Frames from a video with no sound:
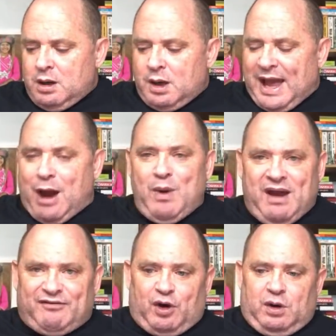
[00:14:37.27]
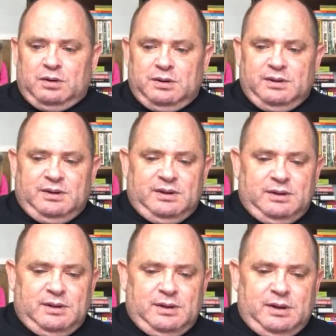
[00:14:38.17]
However,
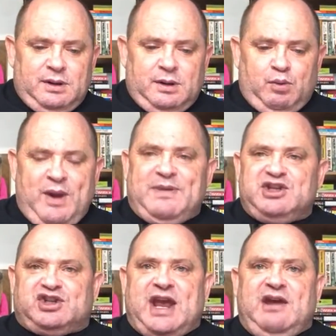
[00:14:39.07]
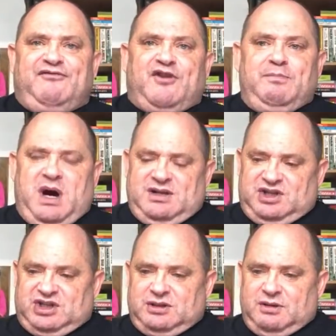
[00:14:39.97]
we've been saying for
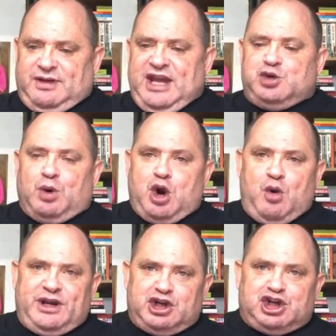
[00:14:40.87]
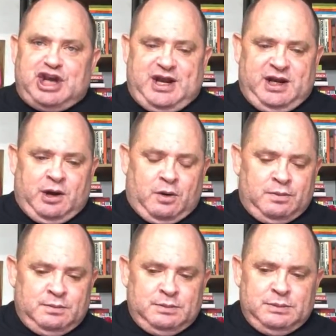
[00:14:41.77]
months things were going to shit here.
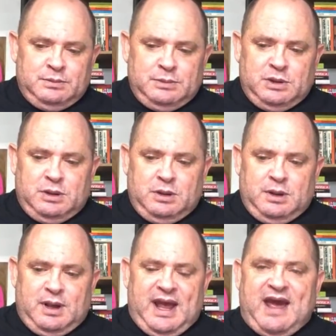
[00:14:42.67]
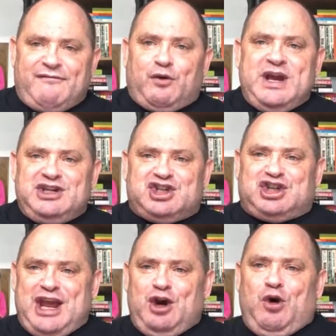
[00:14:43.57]
Every
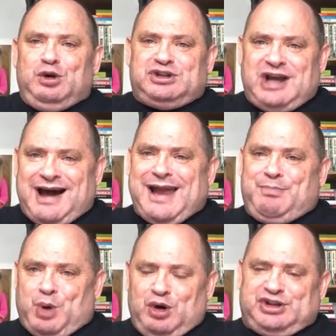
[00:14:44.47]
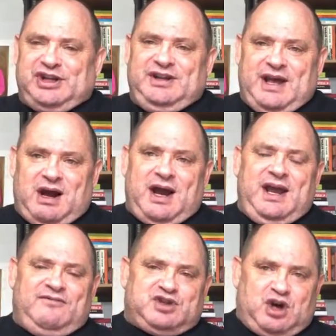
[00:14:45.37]
single Thai person that I
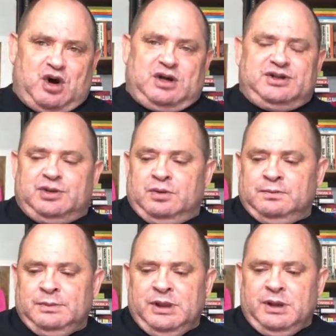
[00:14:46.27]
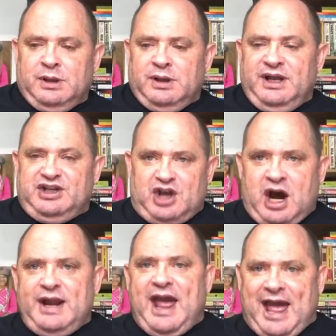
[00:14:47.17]
have talked to is
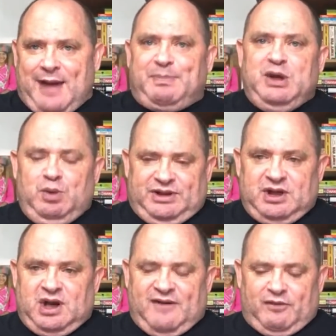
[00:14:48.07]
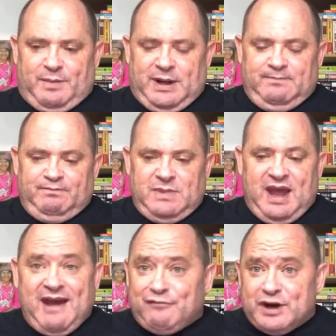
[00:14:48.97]
unhappy with the government.
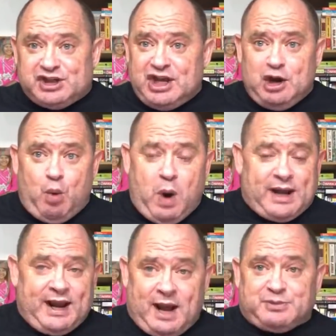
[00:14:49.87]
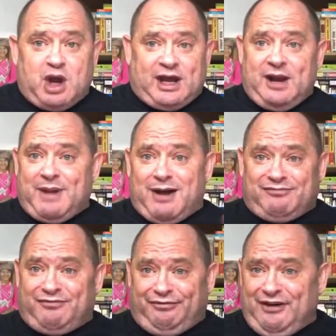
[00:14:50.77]
Every single one. And I'm talking
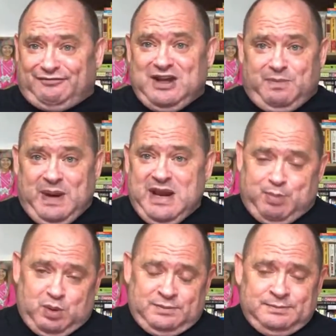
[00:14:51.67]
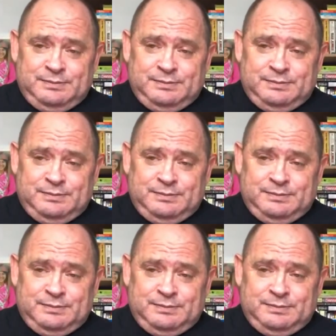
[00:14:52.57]
about 50 people.